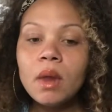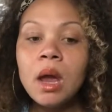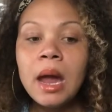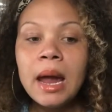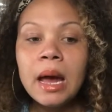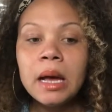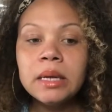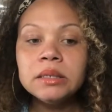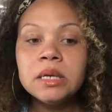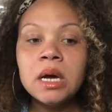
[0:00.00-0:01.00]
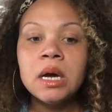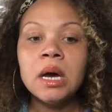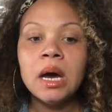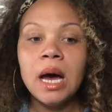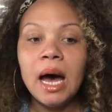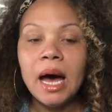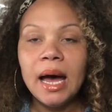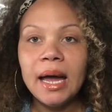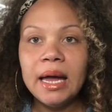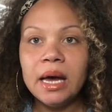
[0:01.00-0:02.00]
And
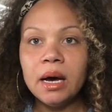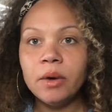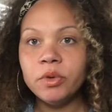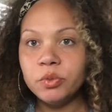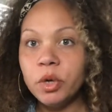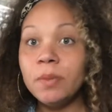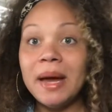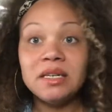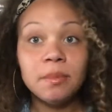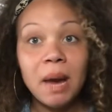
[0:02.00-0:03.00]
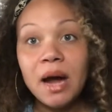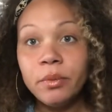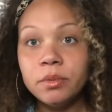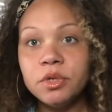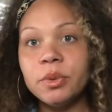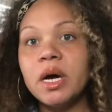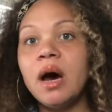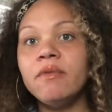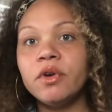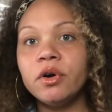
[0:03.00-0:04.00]
I was wheeled back to my room to
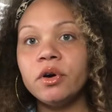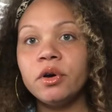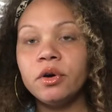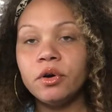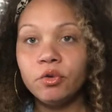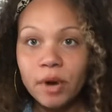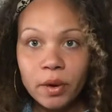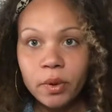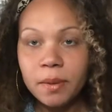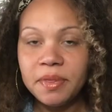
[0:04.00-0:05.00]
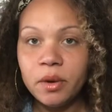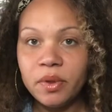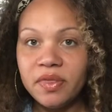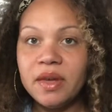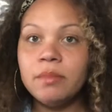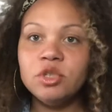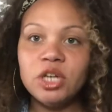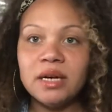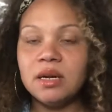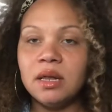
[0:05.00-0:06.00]
recover. Greg went up there with them,
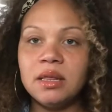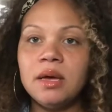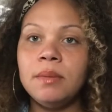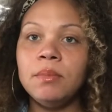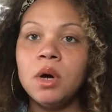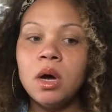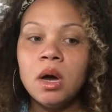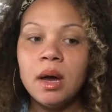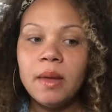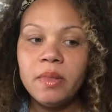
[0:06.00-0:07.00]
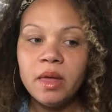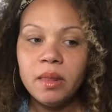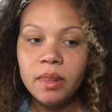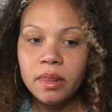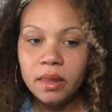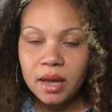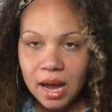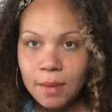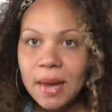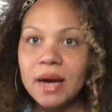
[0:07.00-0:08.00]
checked on them, and then
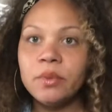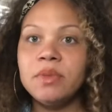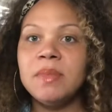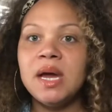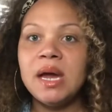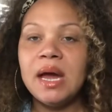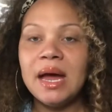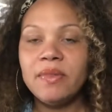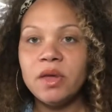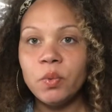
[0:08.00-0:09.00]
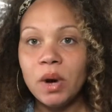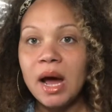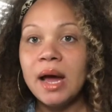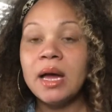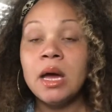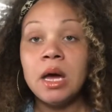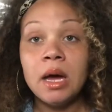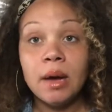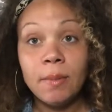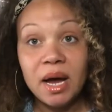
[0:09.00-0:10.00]
came back with me. And then when
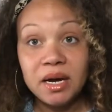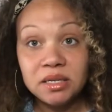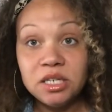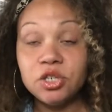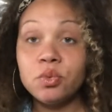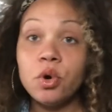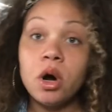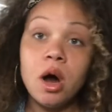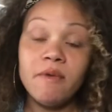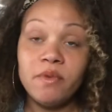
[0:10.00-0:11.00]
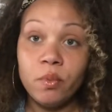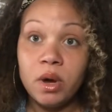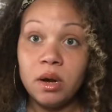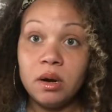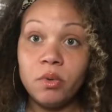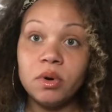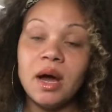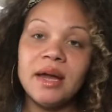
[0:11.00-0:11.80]
my anesthesia wore off, and when my